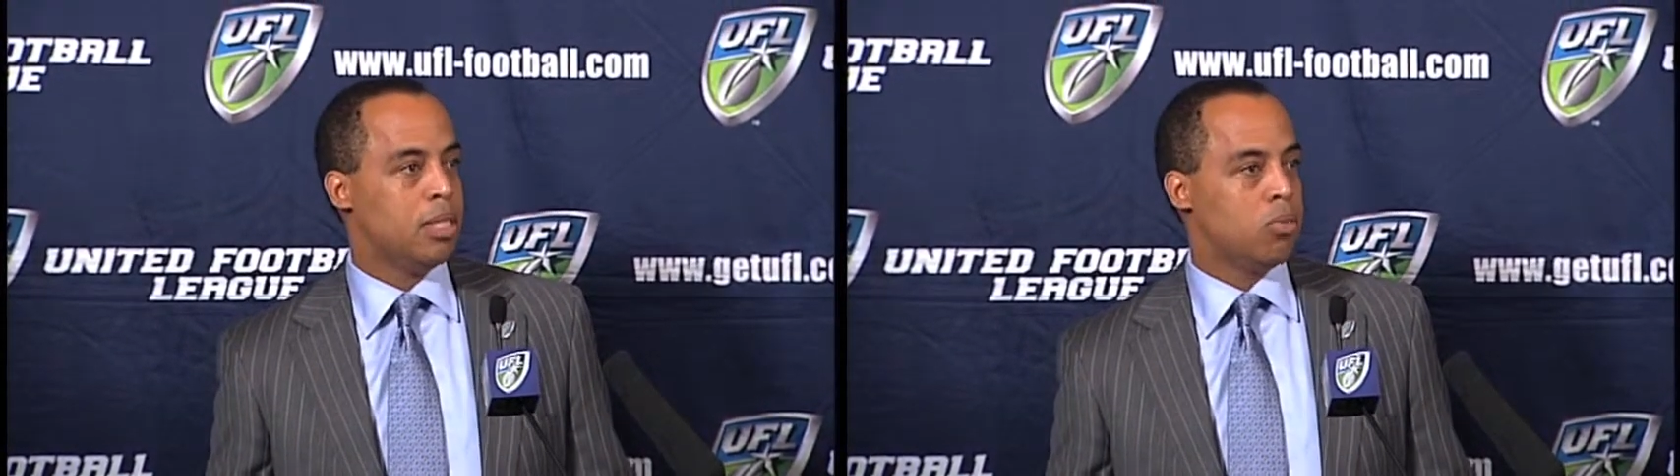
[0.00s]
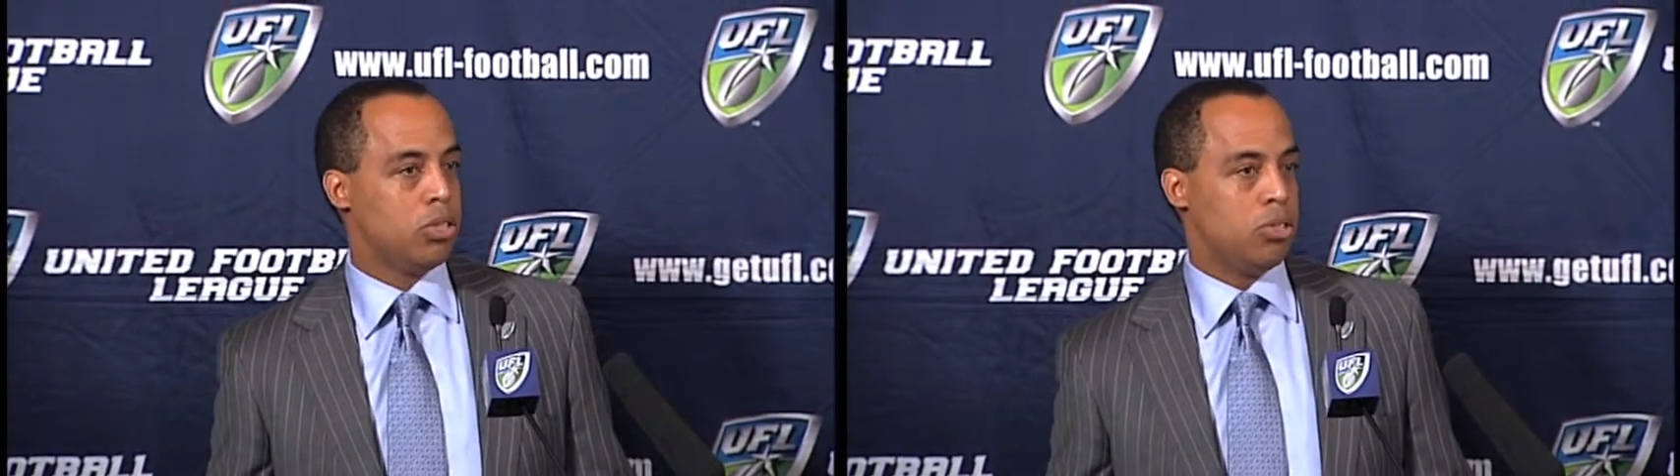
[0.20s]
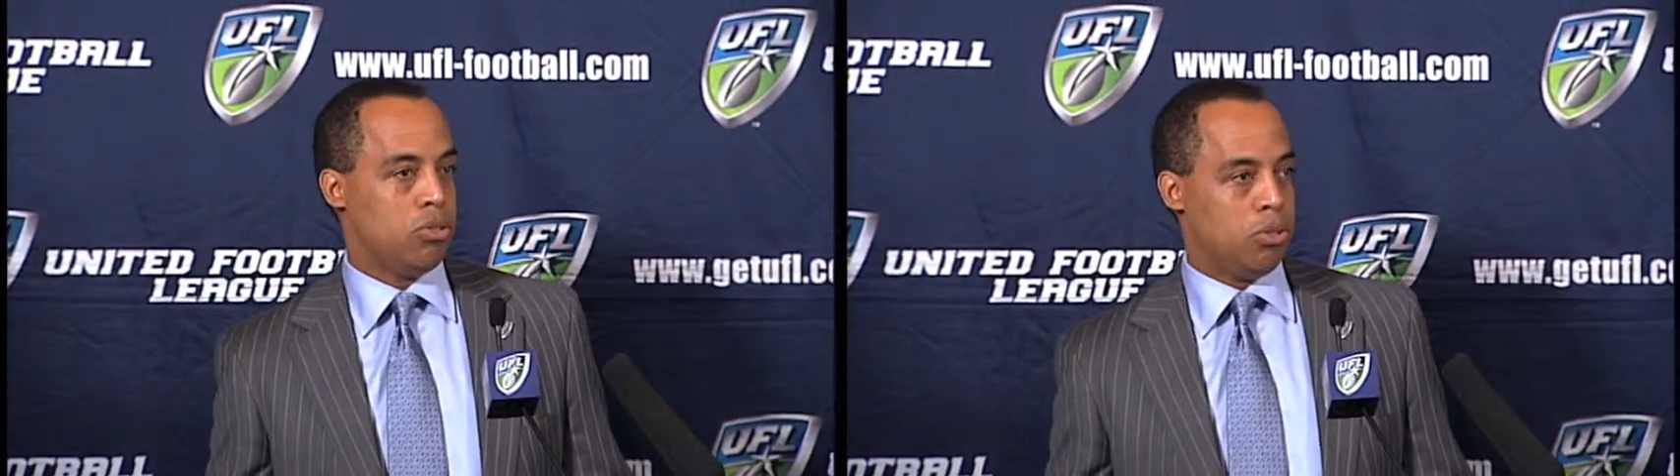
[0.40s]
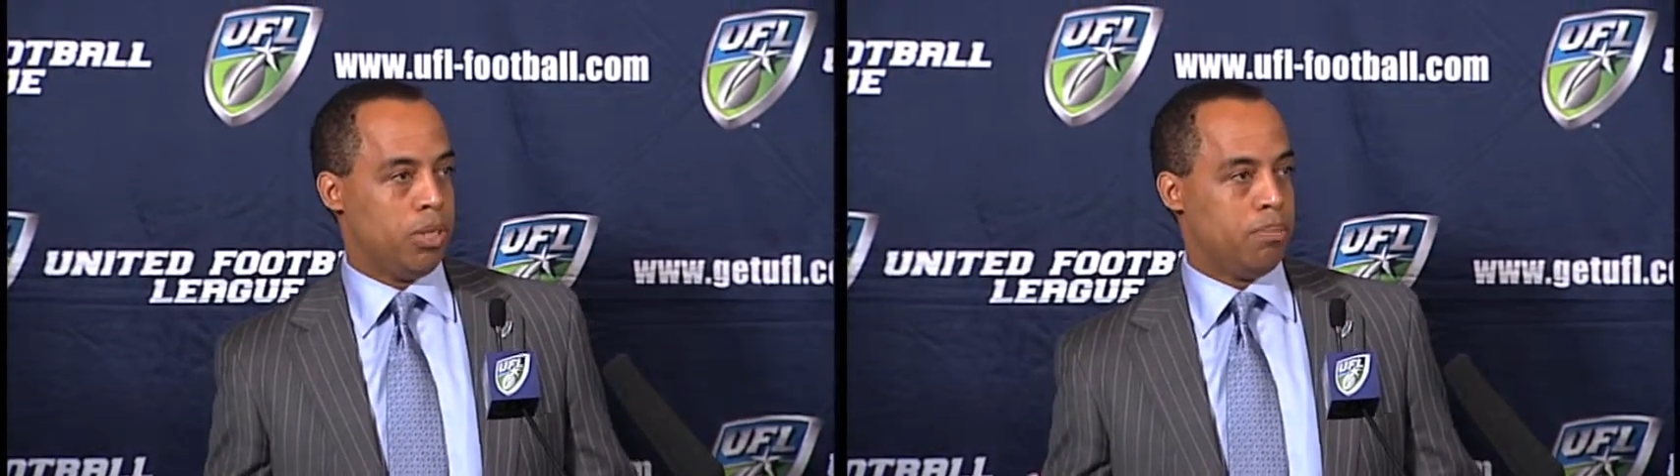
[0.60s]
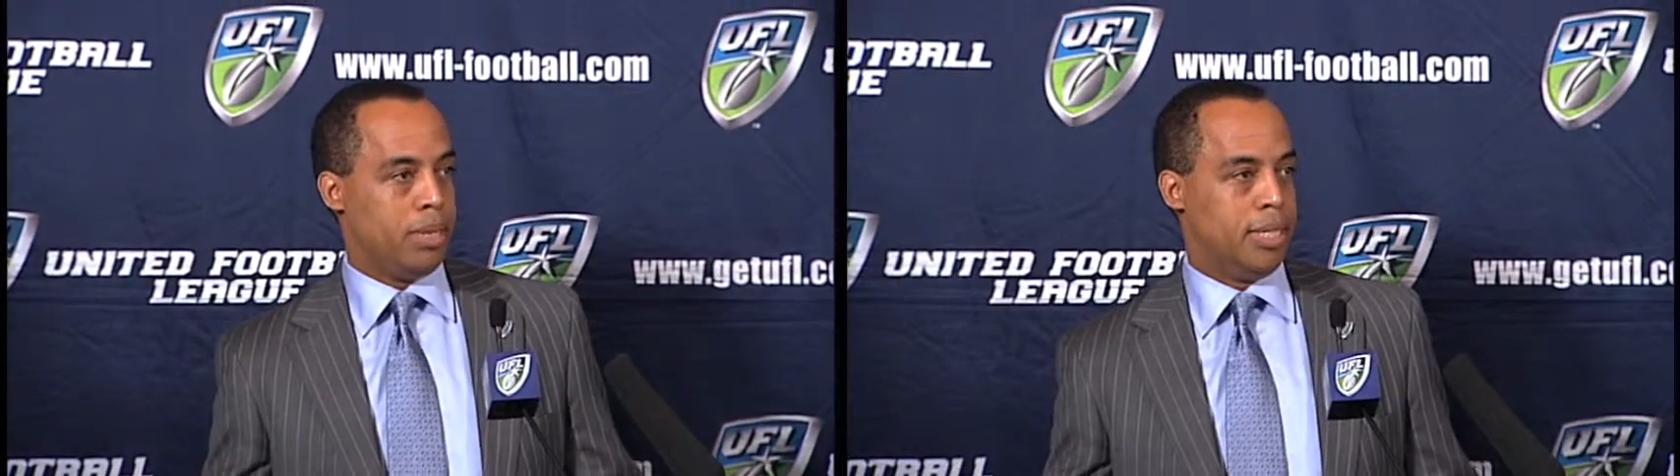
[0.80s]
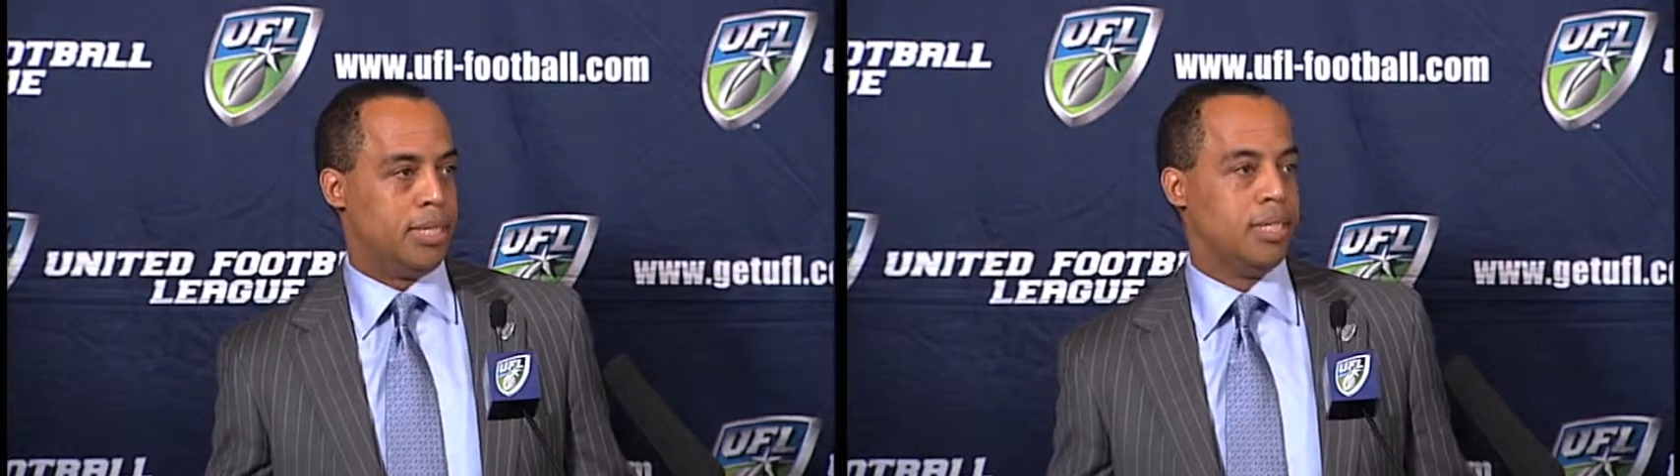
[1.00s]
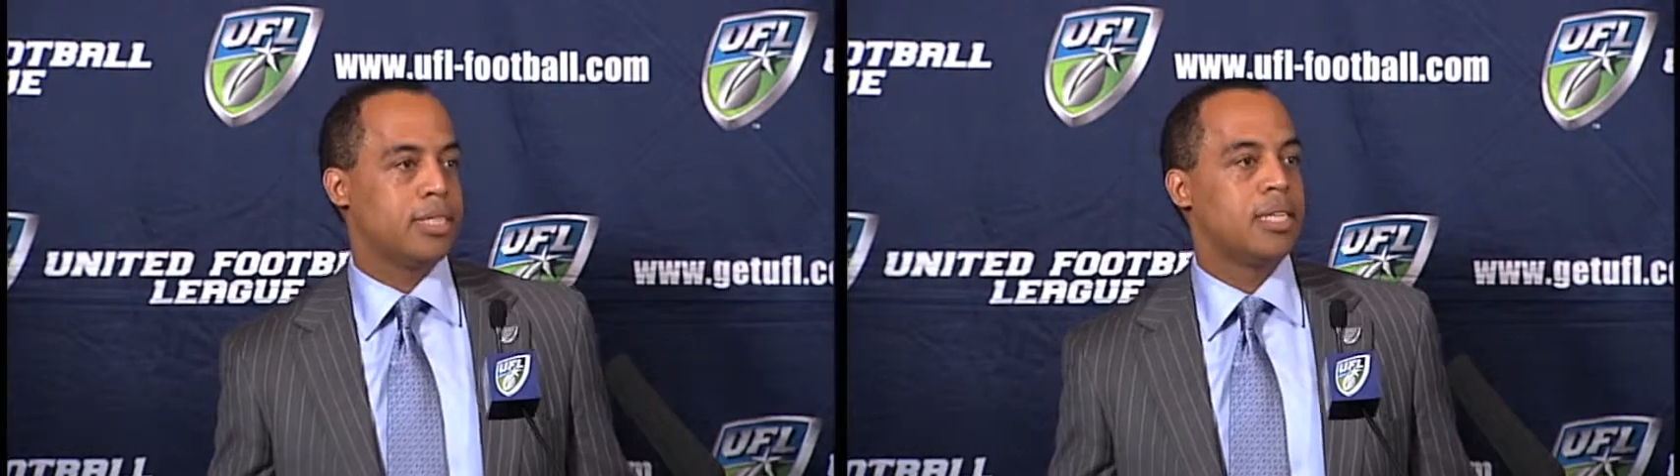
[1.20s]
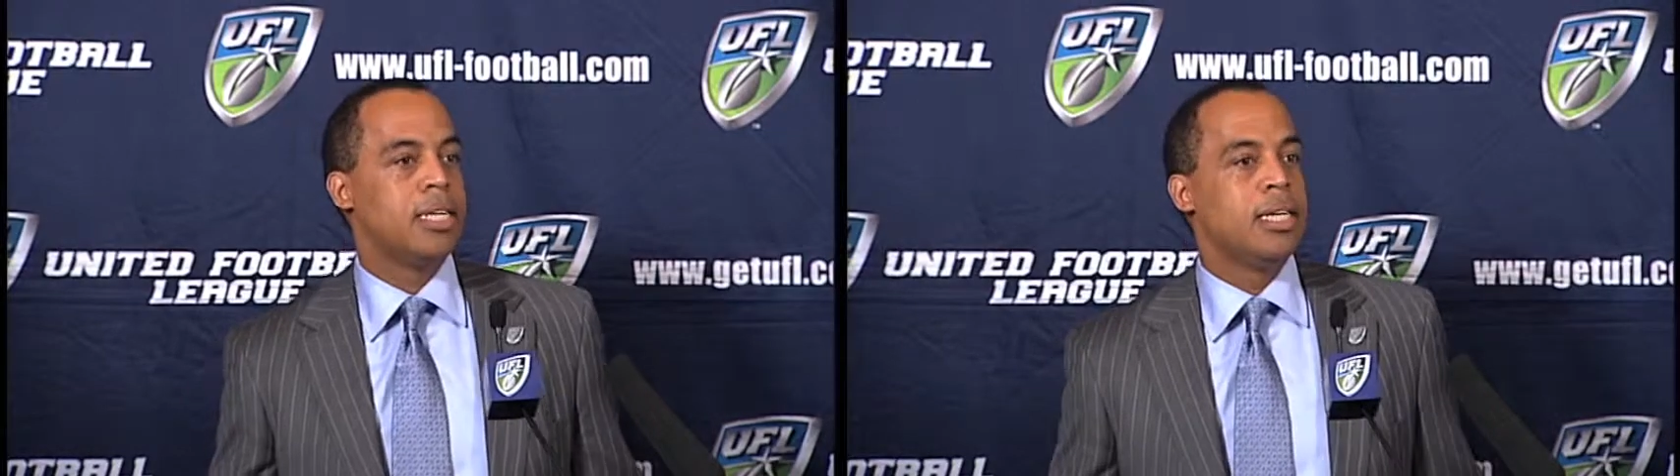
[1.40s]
which you do in abundance.